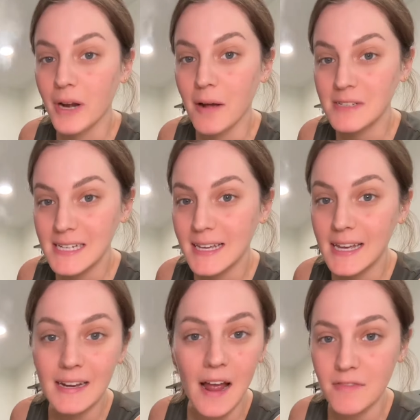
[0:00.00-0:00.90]
I was a
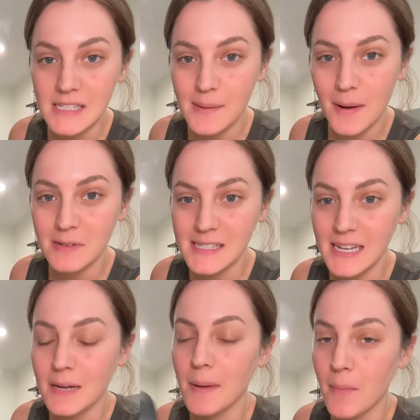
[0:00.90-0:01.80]
kid, every time I was
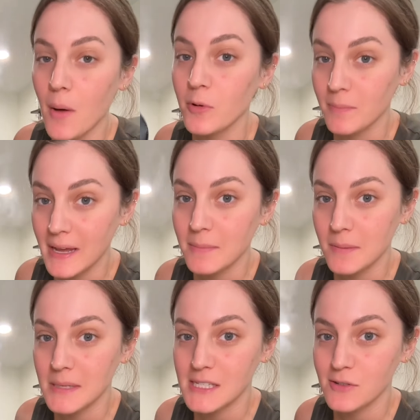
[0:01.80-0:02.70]
sick, my mom would make me
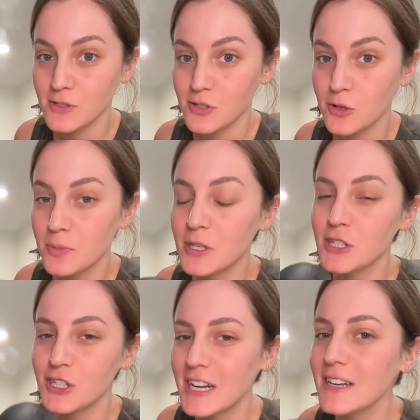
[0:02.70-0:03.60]
miso soup.
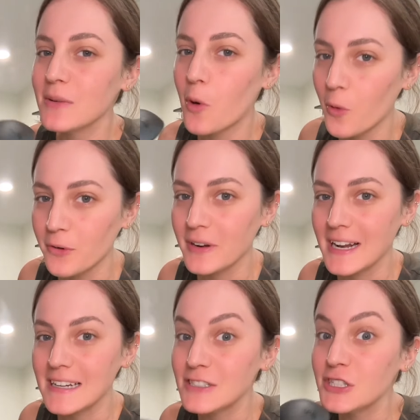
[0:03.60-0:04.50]
She didn't order it
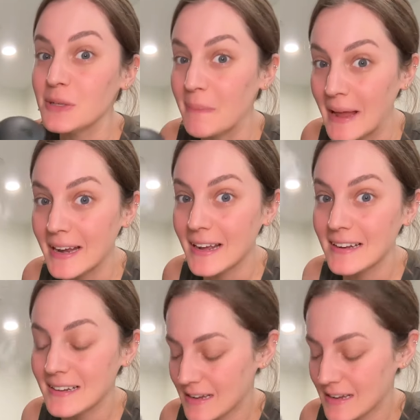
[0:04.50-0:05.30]
in, she made it.